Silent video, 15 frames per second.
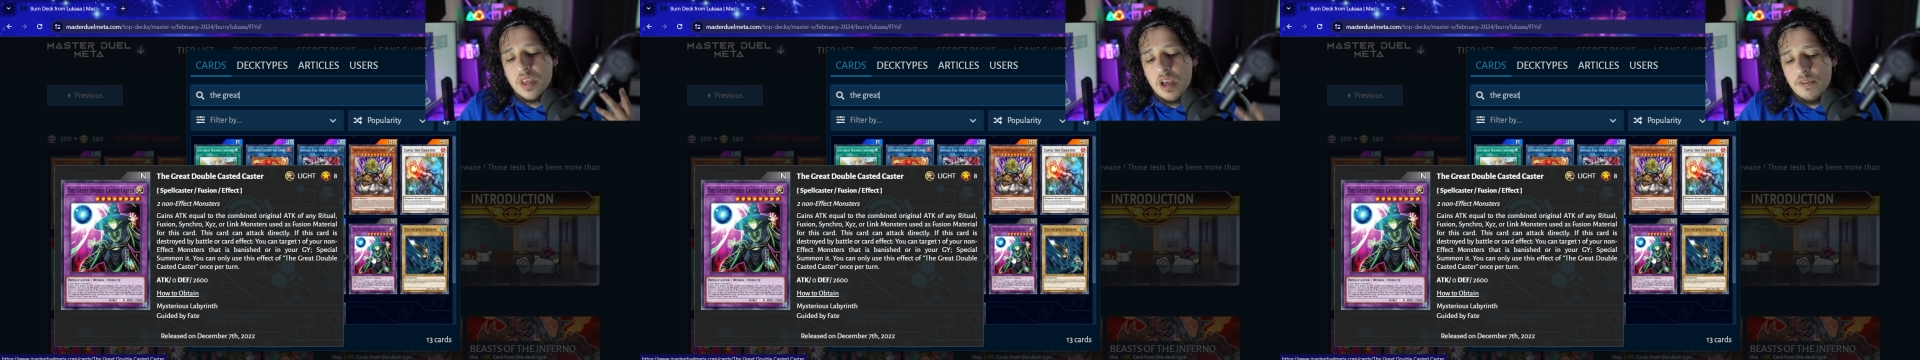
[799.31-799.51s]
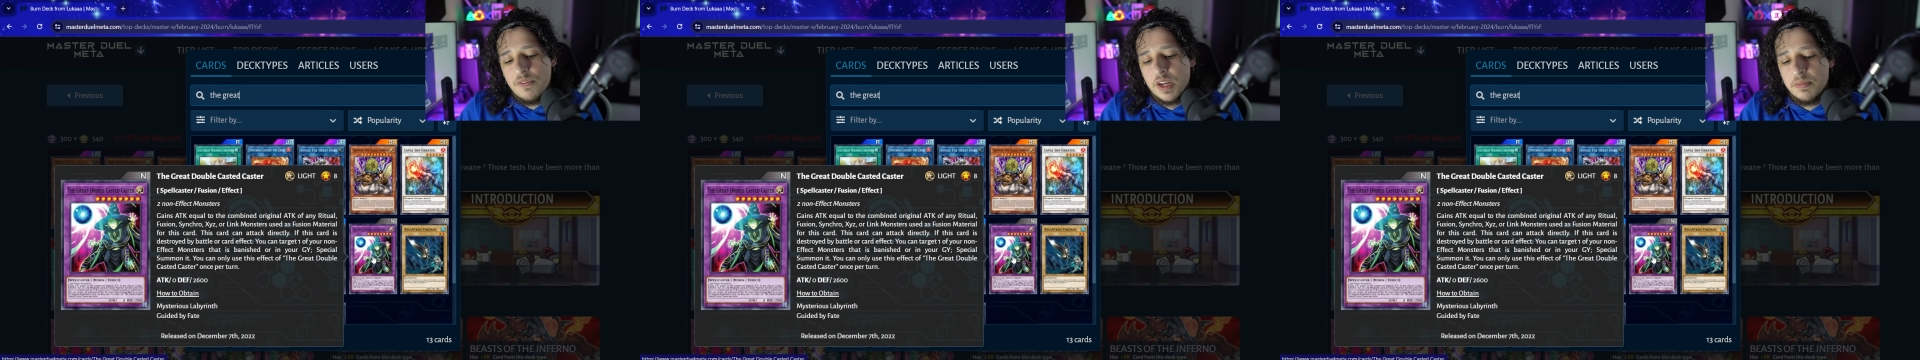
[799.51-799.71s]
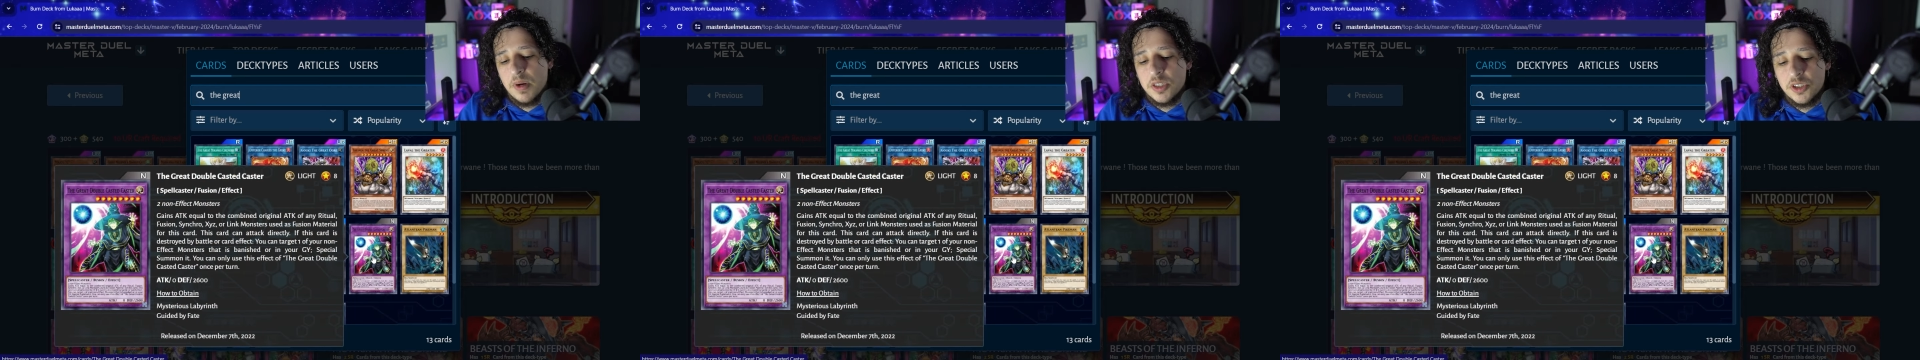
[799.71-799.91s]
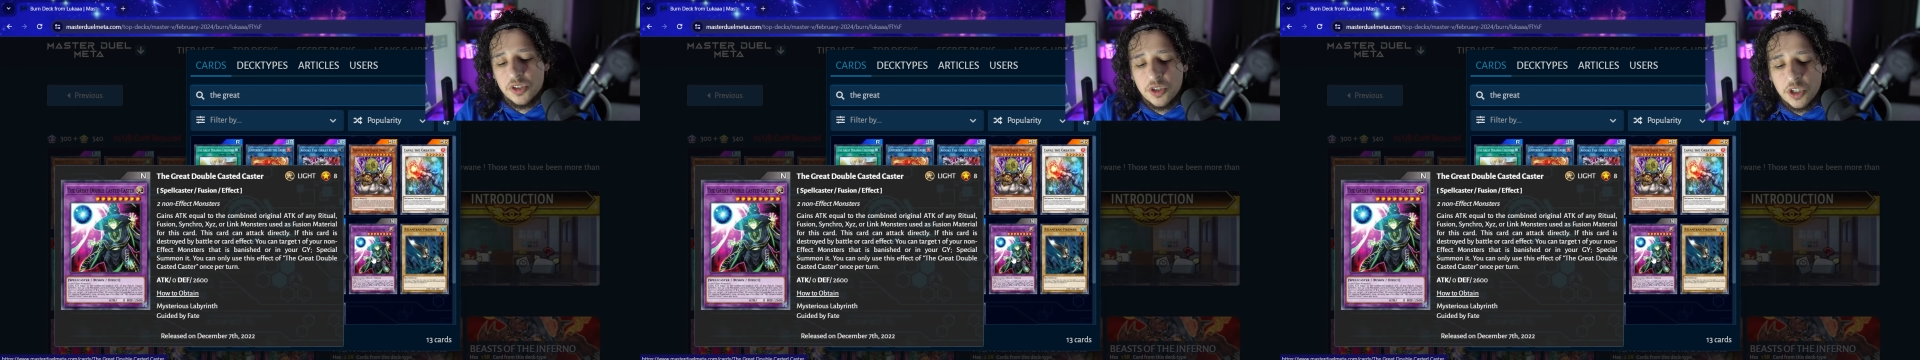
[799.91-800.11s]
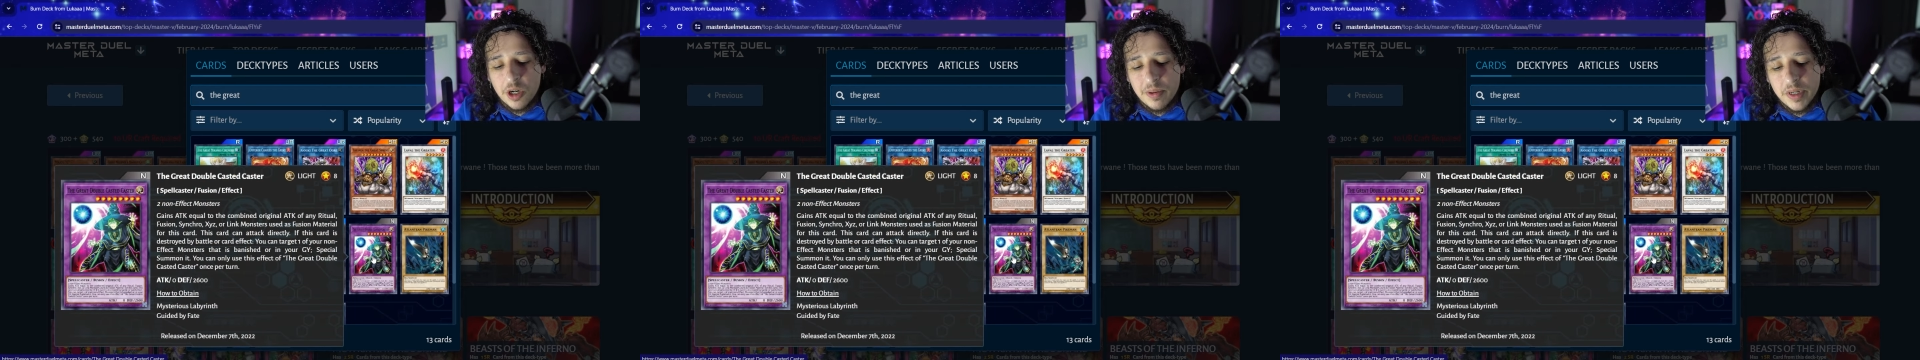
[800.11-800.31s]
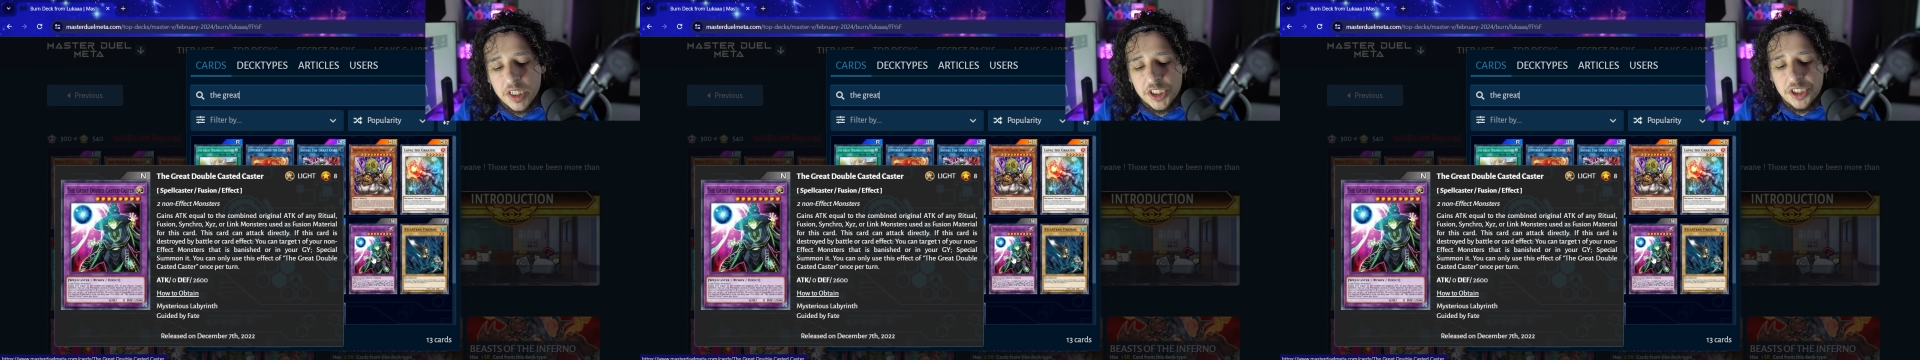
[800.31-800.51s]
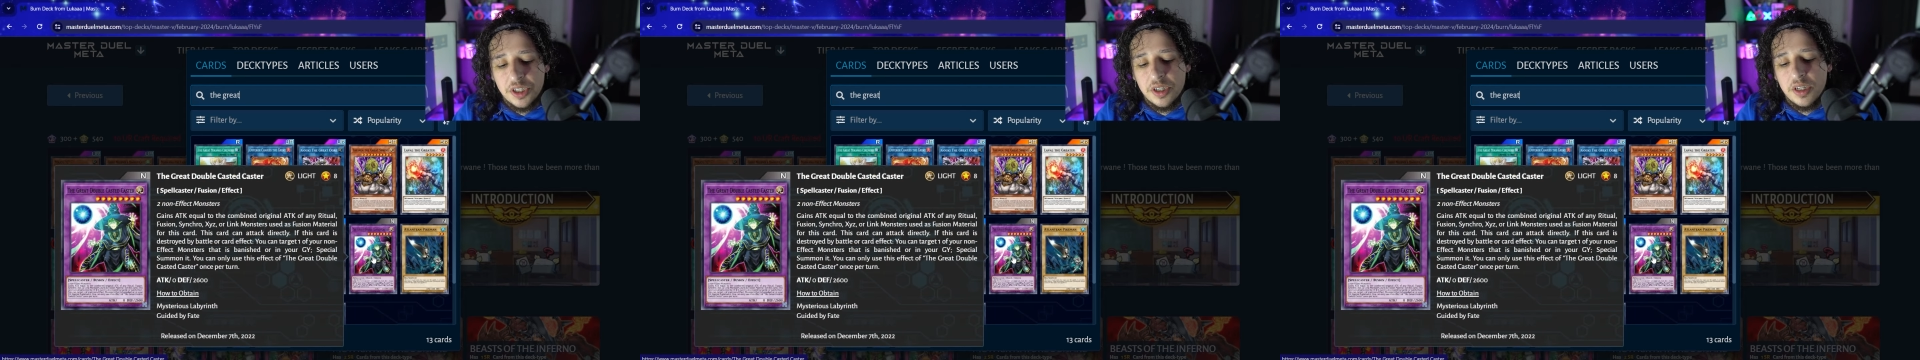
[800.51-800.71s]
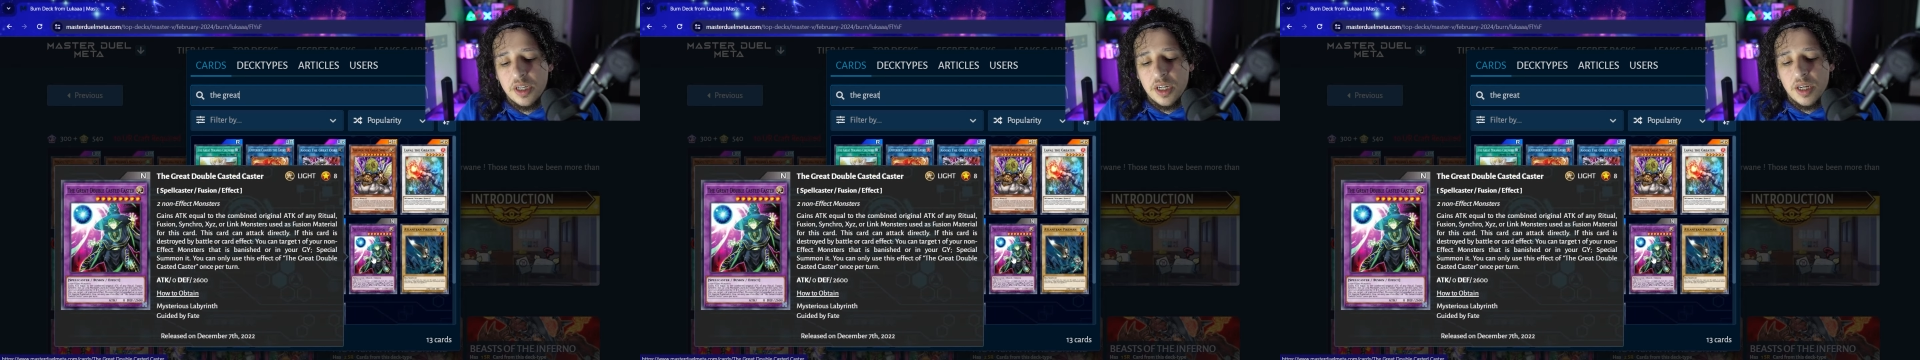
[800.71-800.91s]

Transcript: effect monsters are Dark Magician